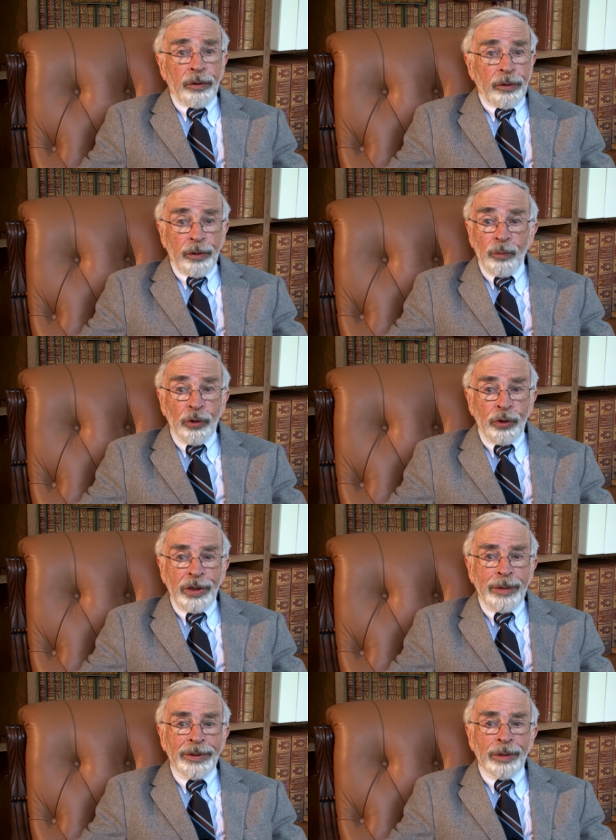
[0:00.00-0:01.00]
The more you
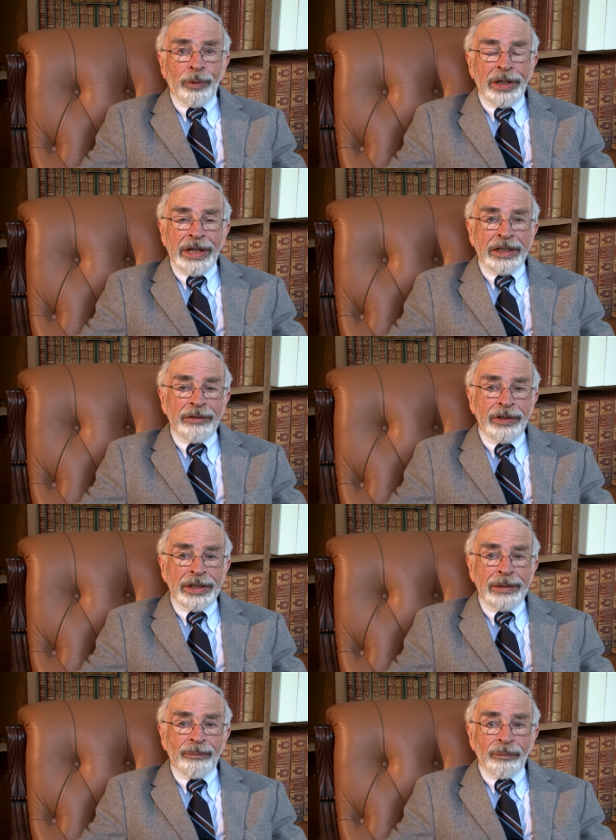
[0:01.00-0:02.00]
inhibit the brain
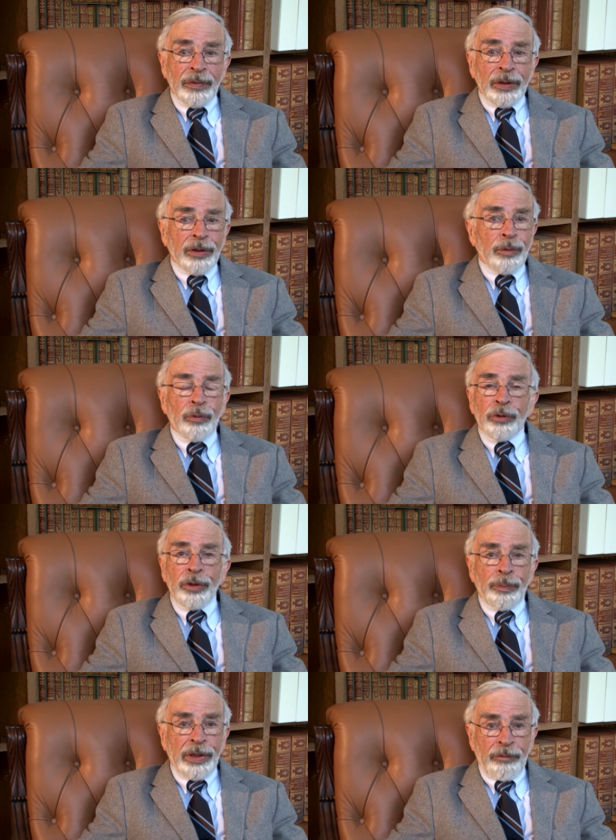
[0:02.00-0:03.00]
activity, the more you're
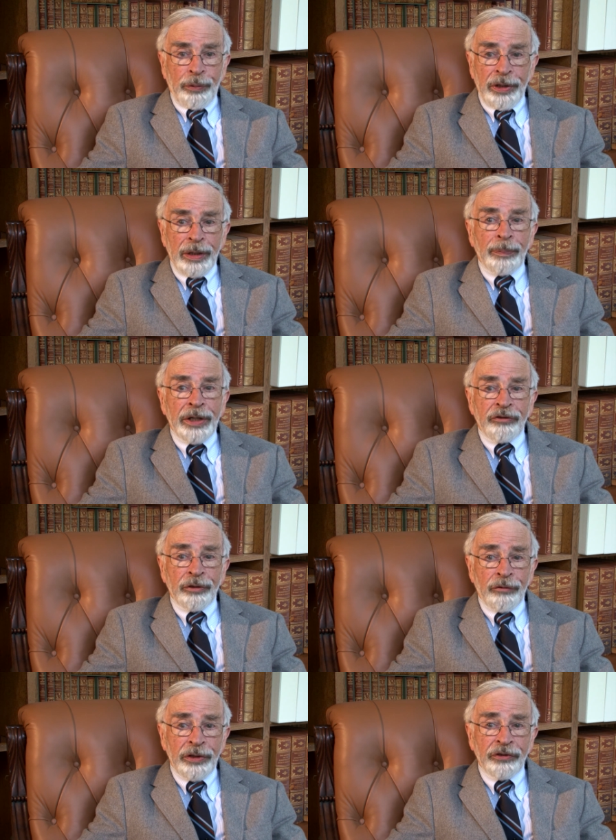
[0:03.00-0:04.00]
putting the patient at
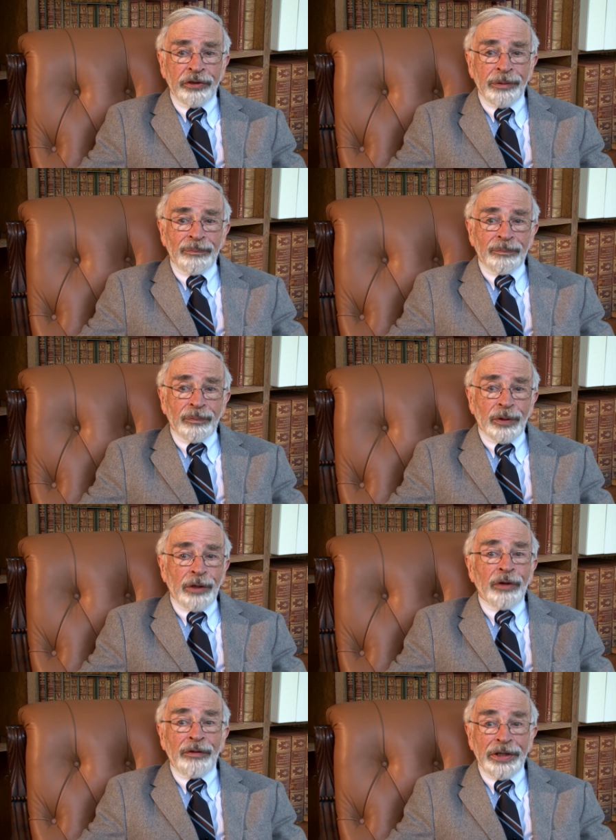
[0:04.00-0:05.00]
risk
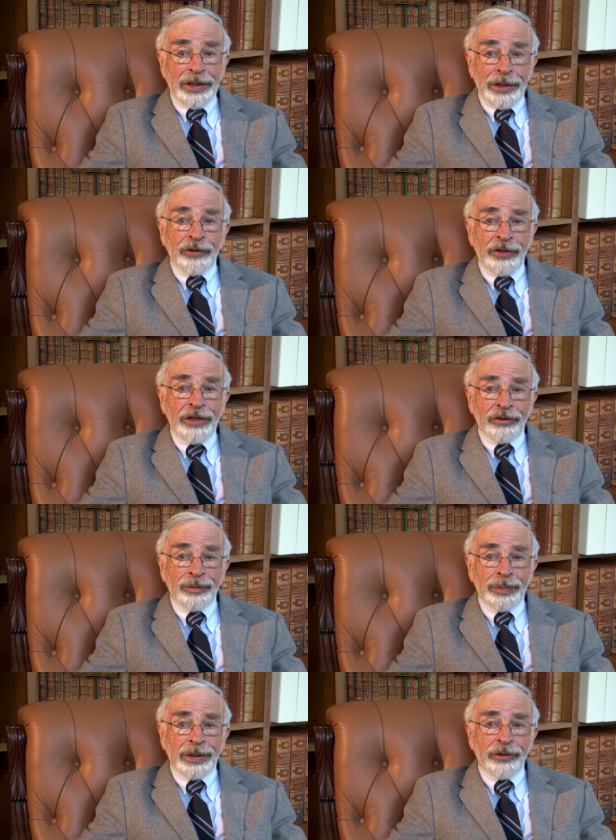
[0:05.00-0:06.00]
of having another seizure
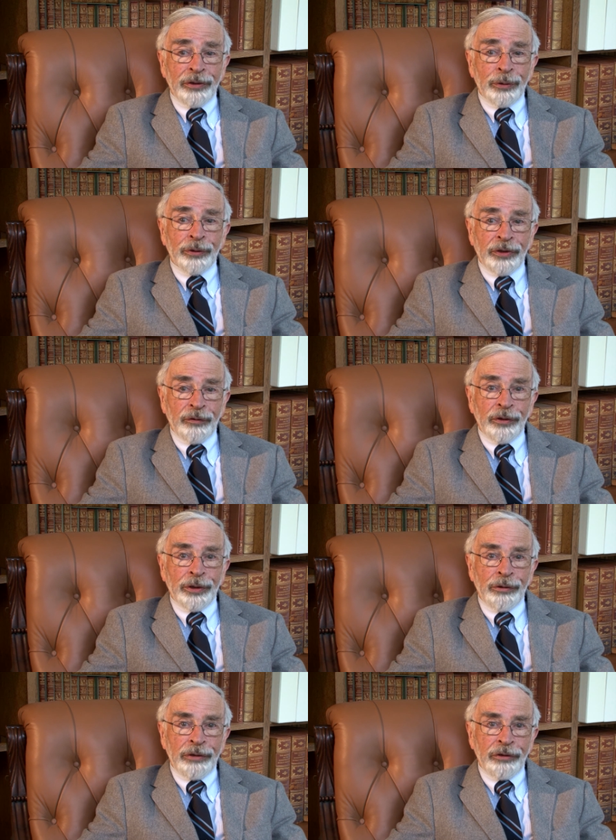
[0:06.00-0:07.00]
because you're causing
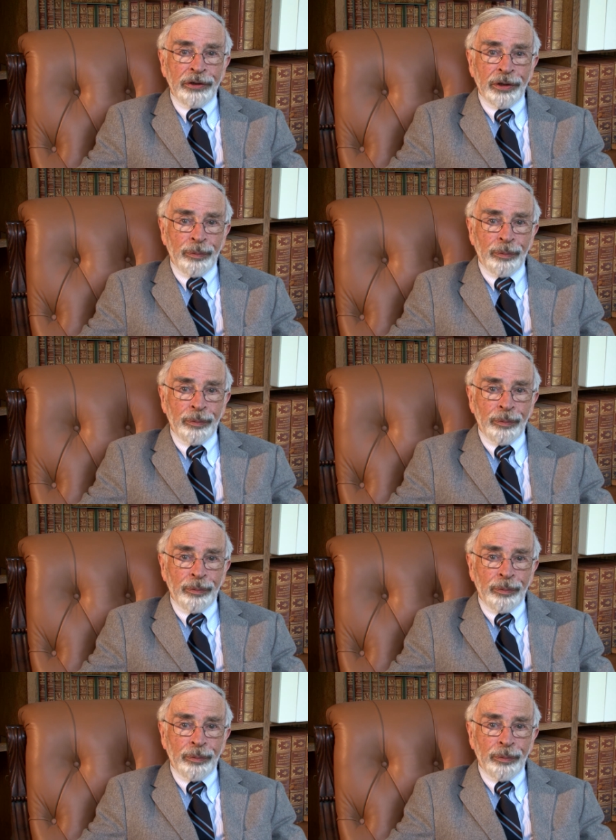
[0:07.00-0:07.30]
further injury to the